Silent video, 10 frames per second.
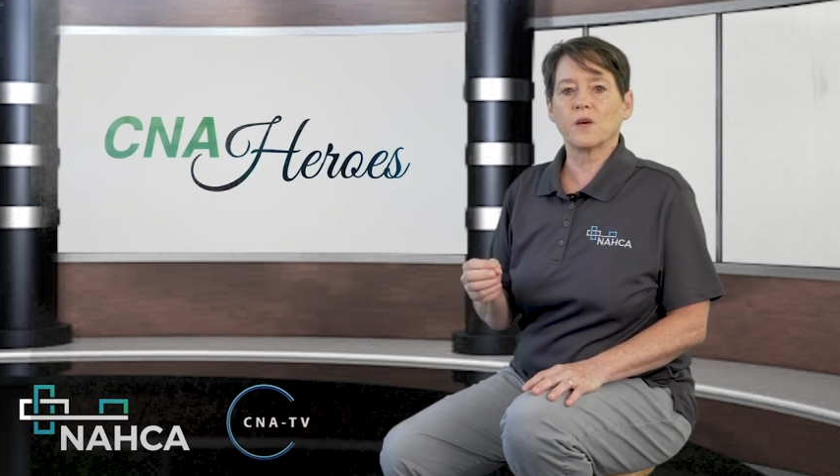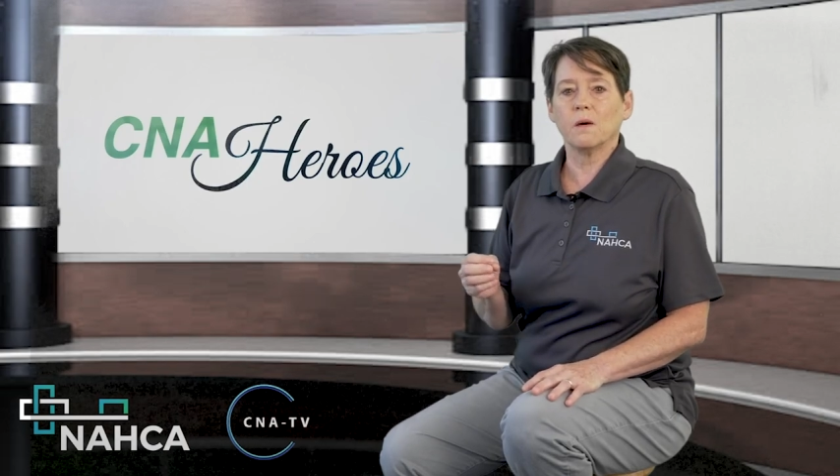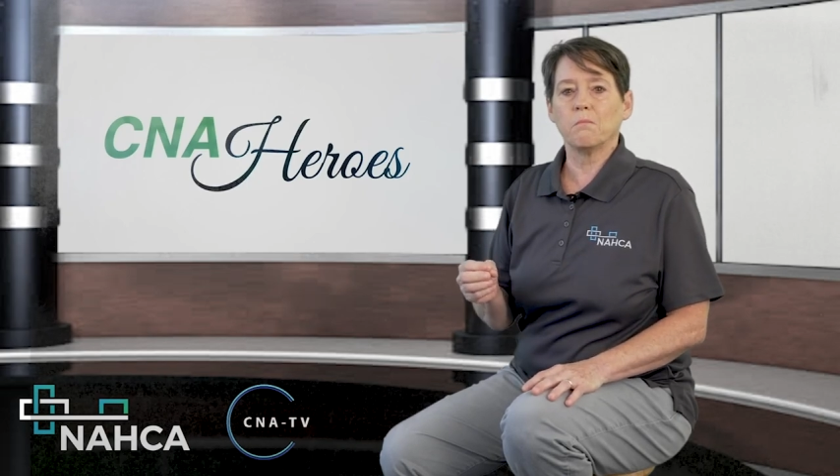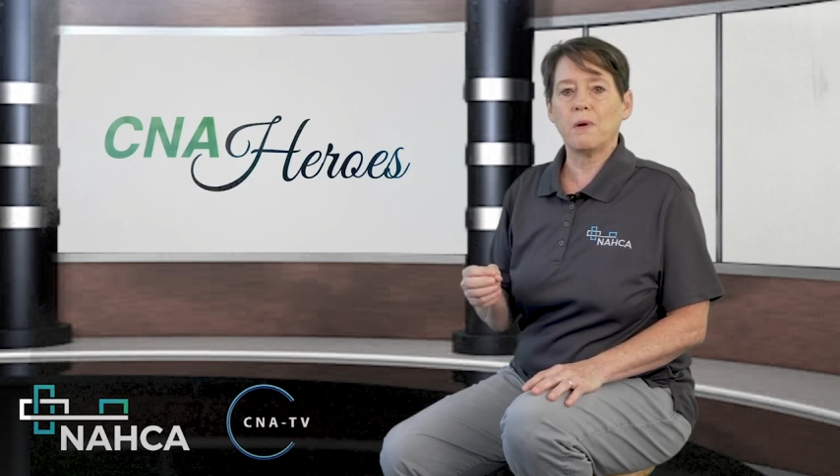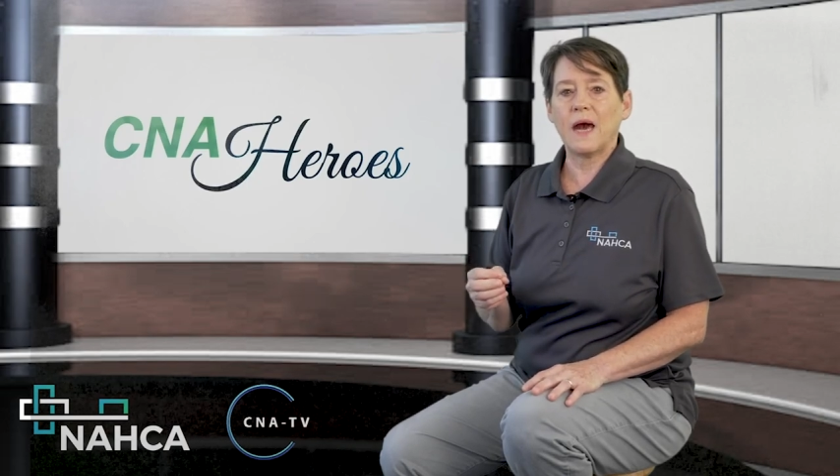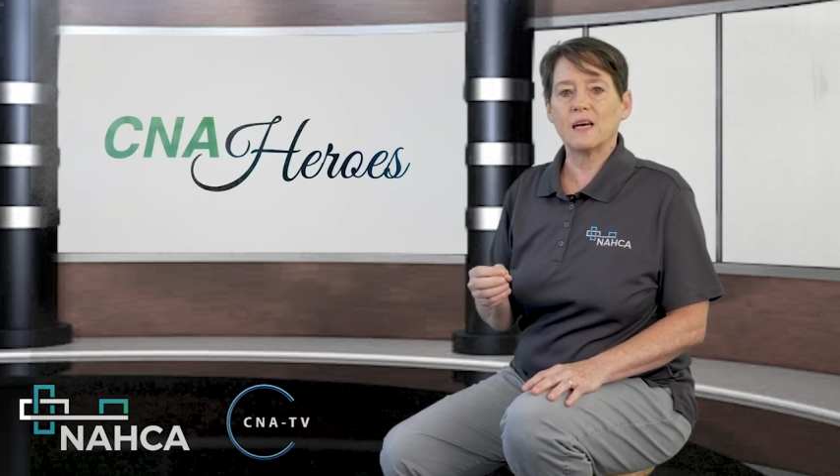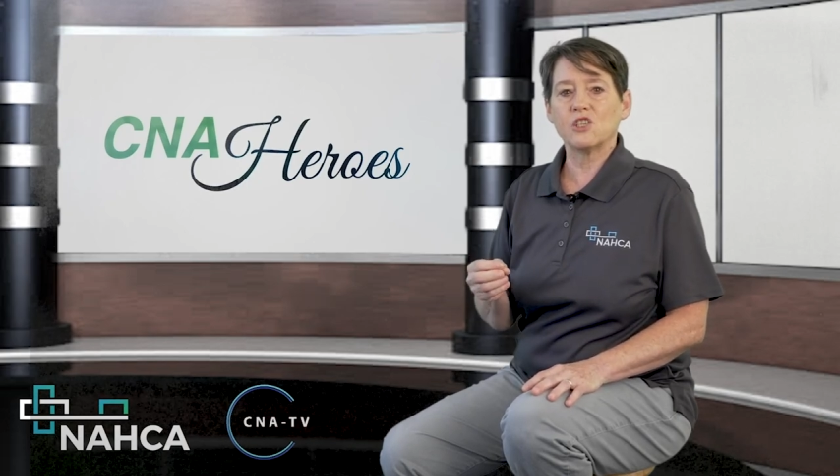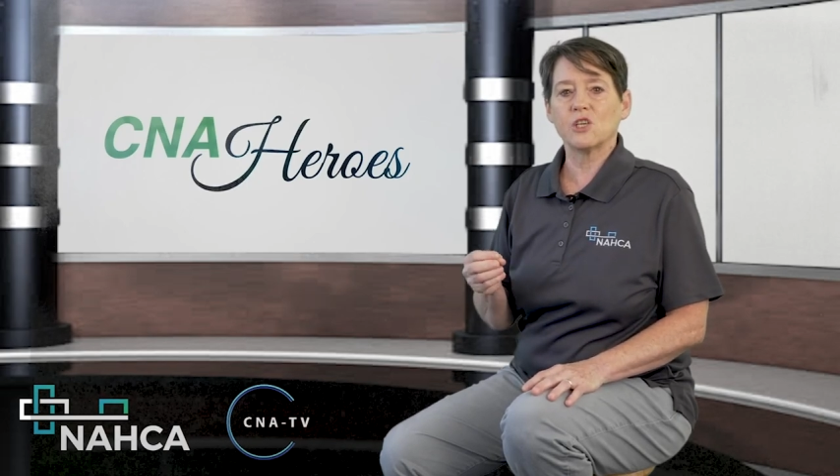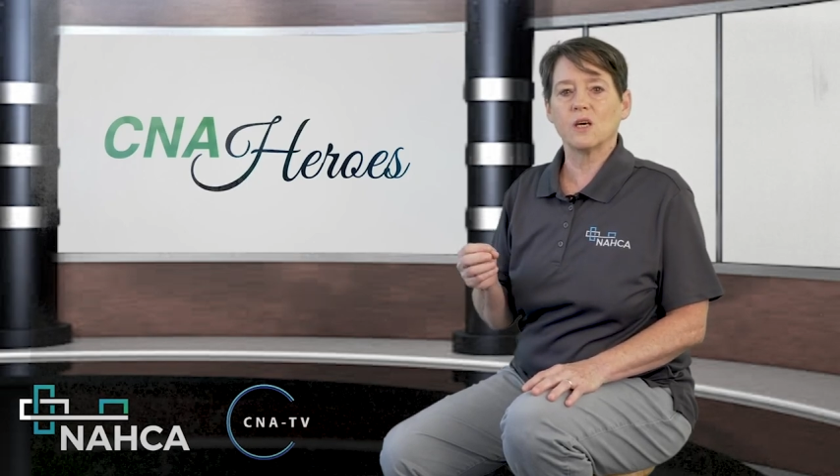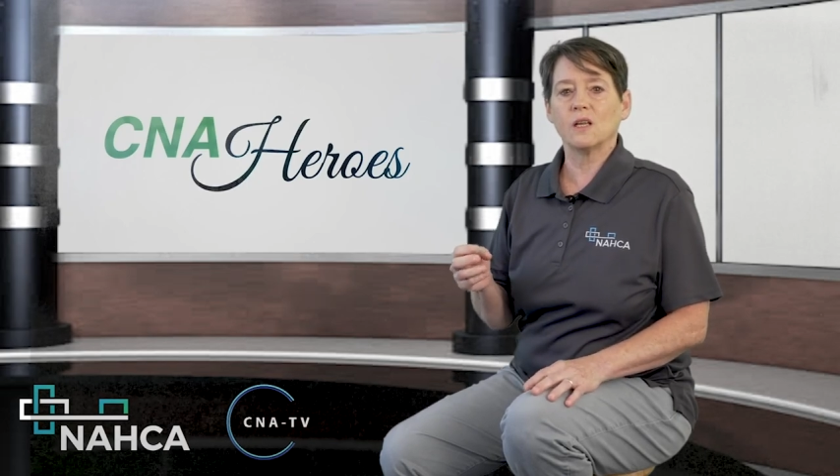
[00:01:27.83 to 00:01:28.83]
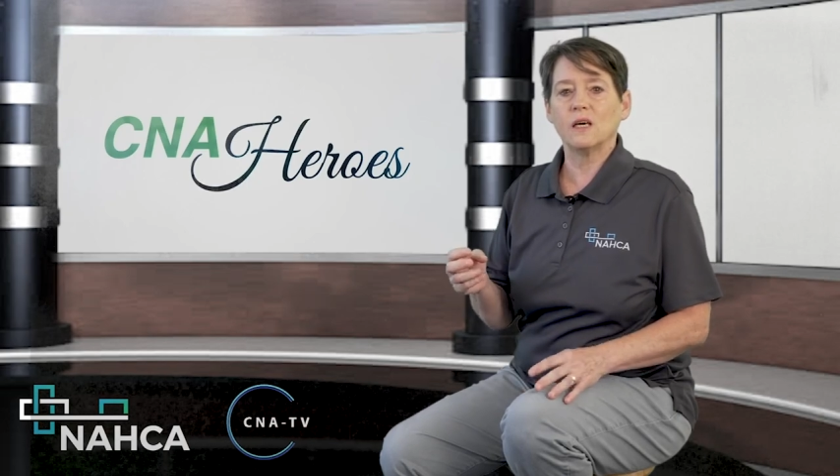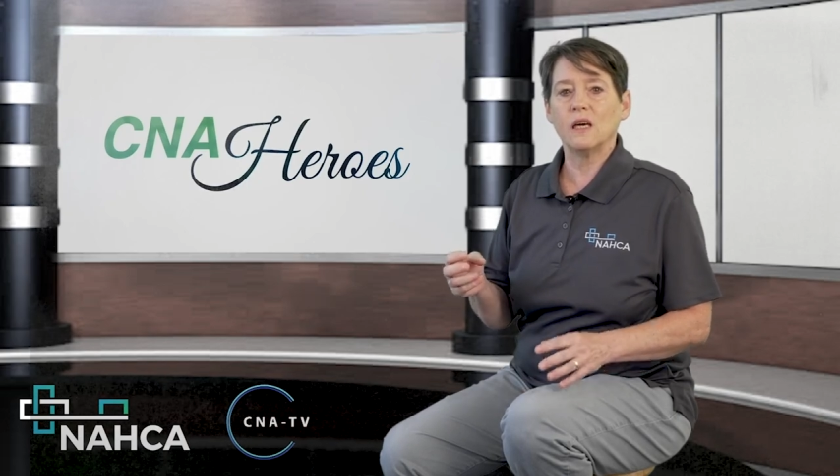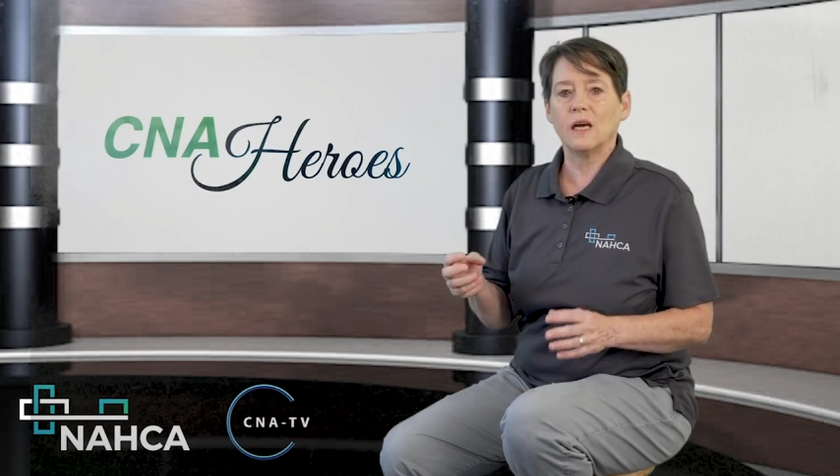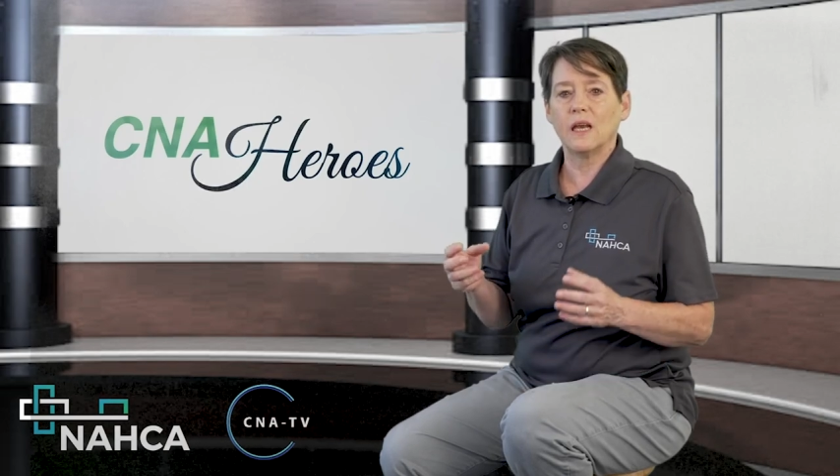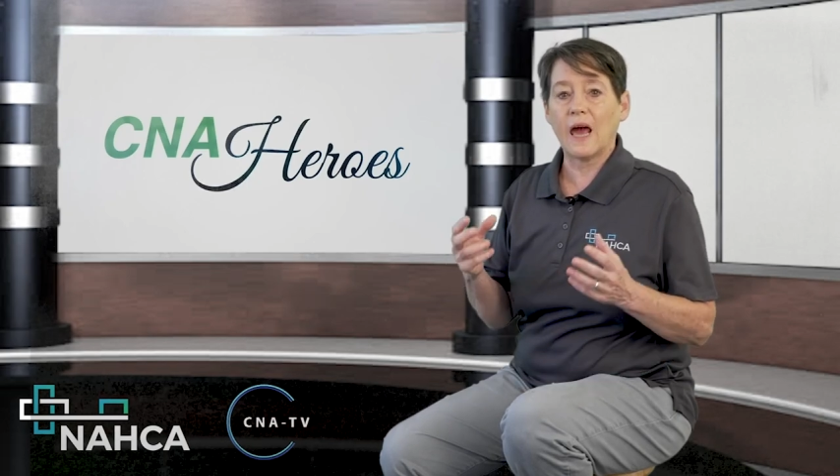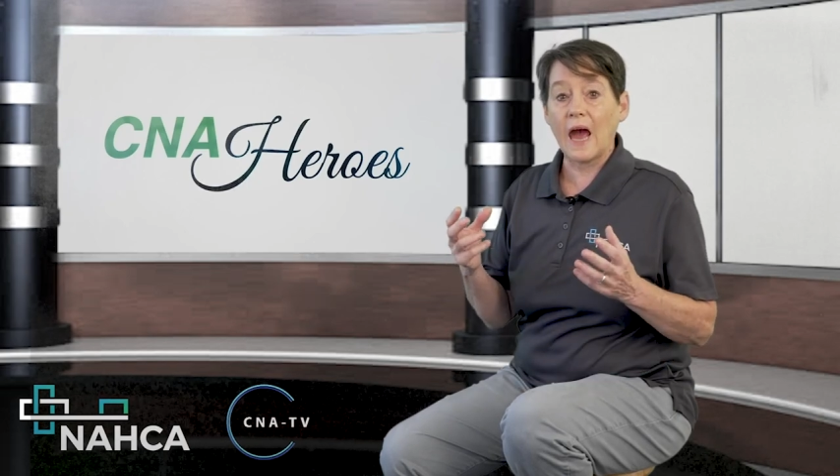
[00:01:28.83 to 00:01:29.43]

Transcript: compassionately and